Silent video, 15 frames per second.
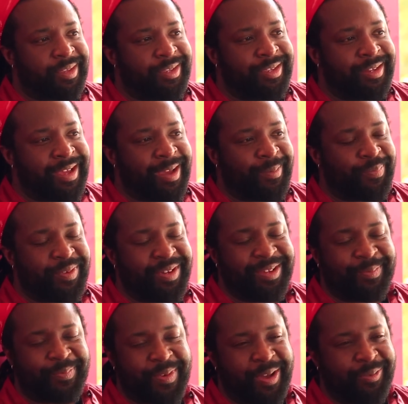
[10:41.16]
I'm pretty
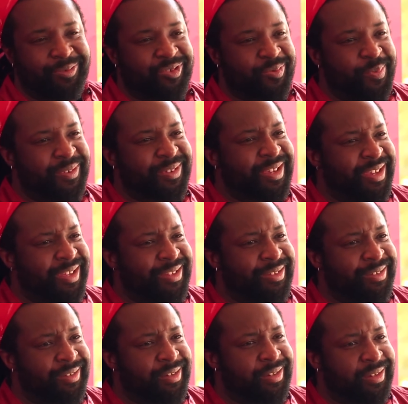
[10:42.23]
outspoken
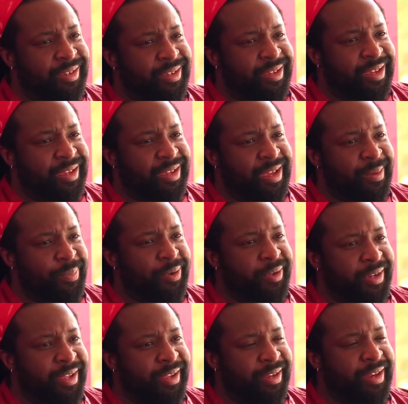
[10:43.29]

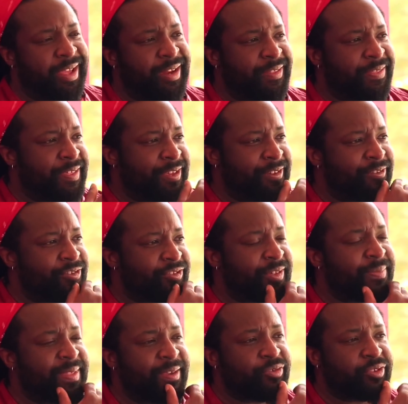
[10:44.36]
about a lot of things.
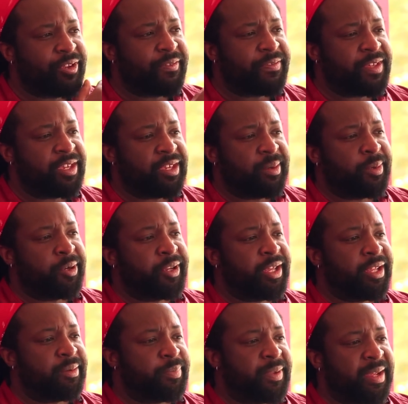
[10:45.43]
Sometimes without thinking about
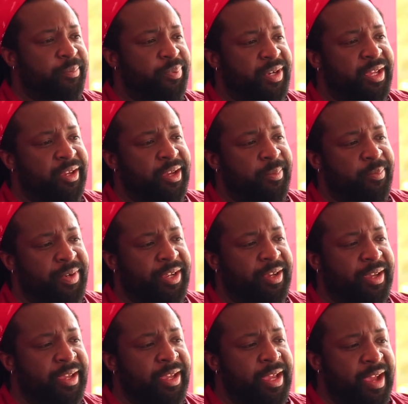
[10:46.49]
it, but
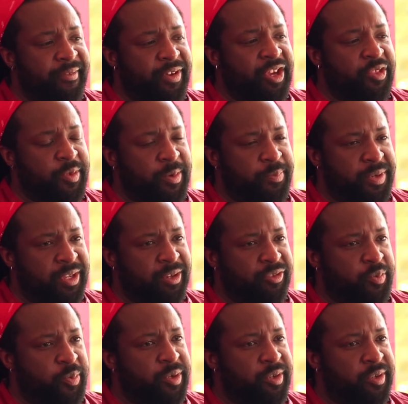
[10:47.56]
I've always been a pretty
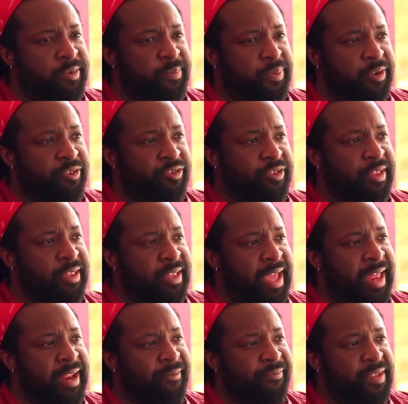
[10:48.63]
outspoken person,
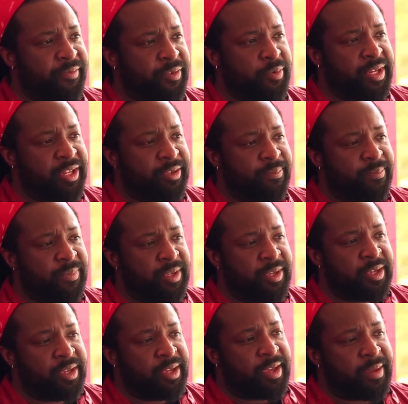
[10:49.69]
and I've
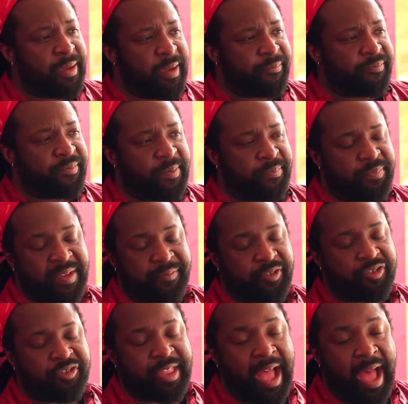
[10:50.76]
never
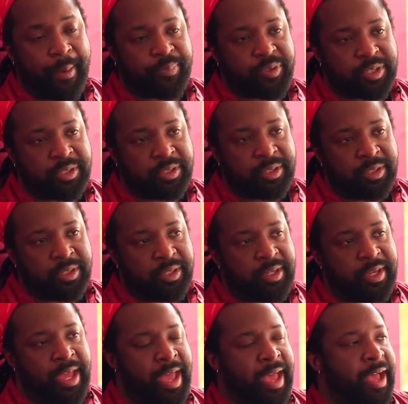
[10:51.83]
stopped.
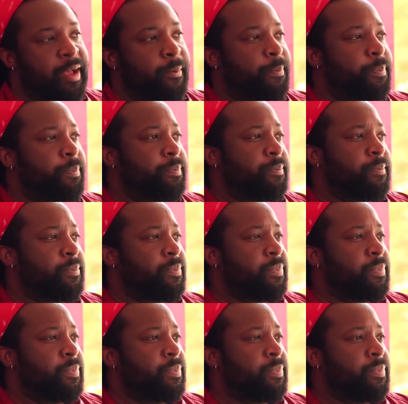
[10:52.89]
And